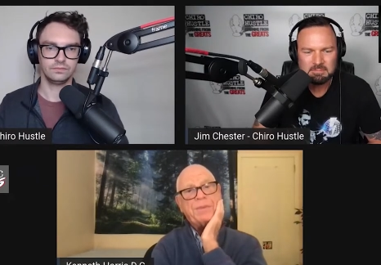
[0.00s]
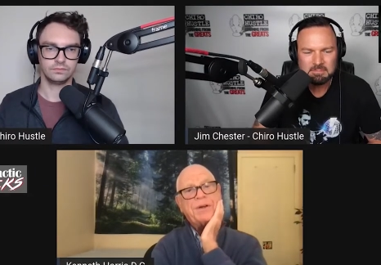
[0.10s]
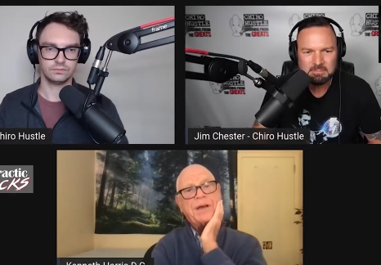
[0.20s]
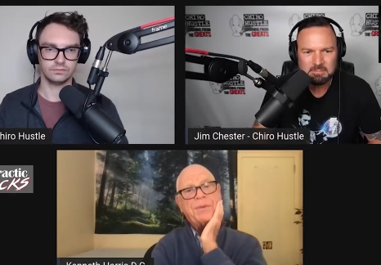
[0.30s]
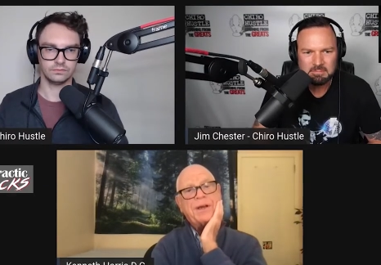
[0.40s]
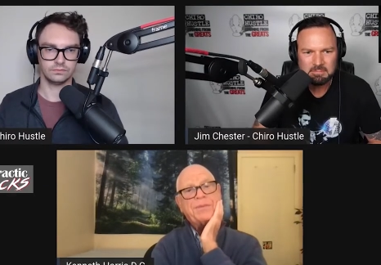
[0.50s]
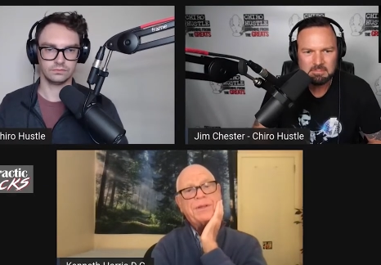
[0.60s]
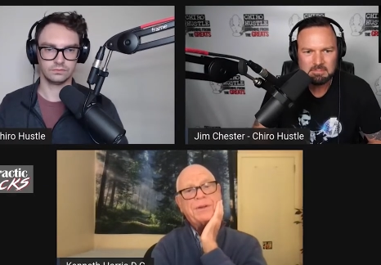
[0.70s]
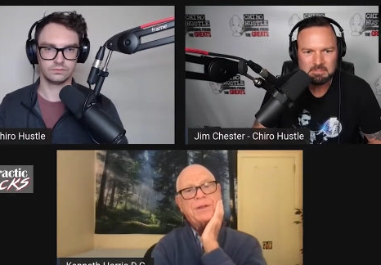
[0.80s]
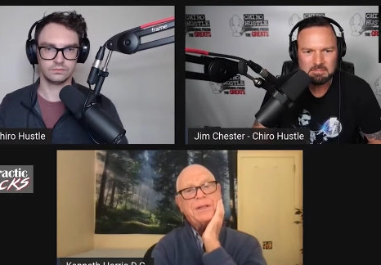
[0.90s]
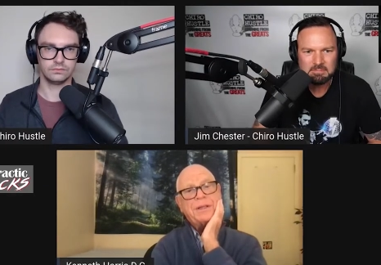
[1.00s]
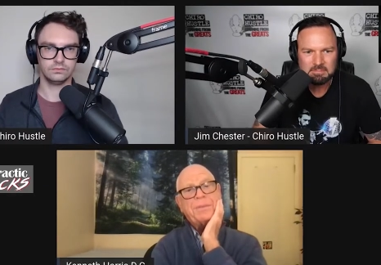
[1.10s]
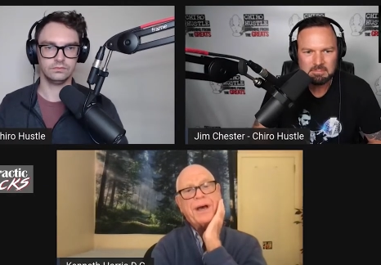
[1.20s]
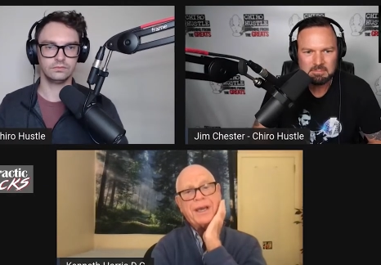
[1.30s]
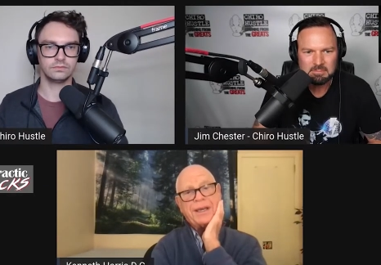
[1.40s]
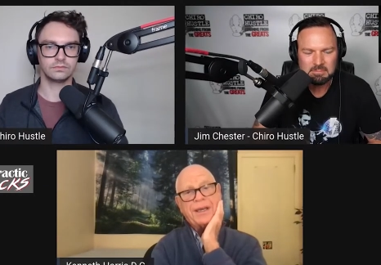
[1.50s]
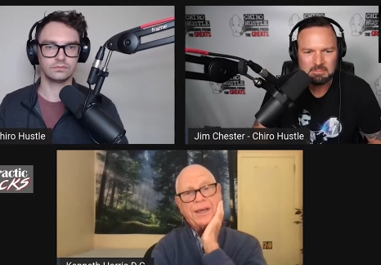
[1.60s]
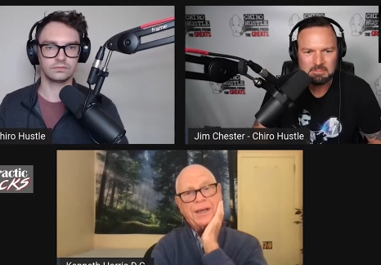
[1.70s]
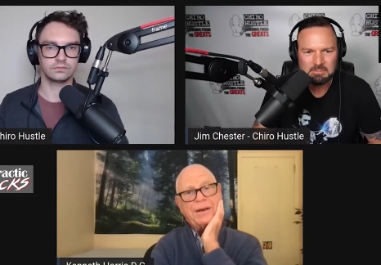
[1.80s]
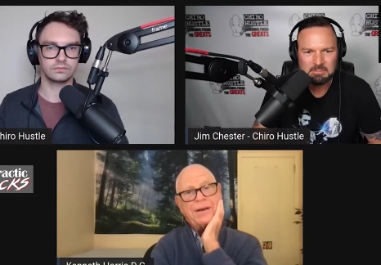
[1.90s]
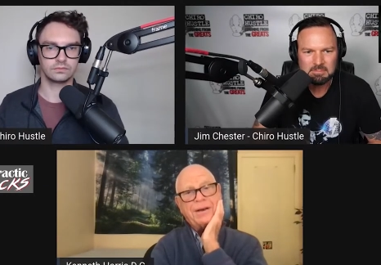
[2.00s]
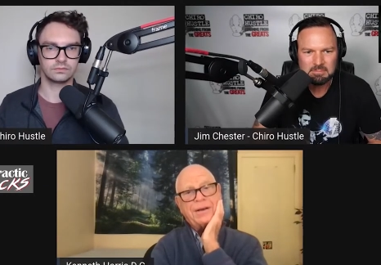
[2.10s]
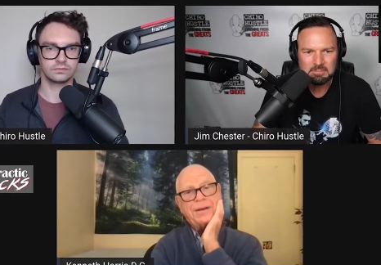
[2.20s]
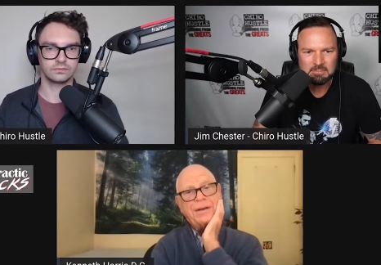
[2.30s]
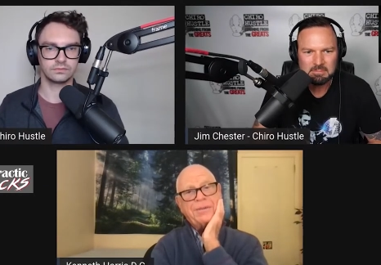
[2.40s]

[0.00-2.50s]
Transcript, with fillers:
Speaker 1: people coming up the, the pike, uh,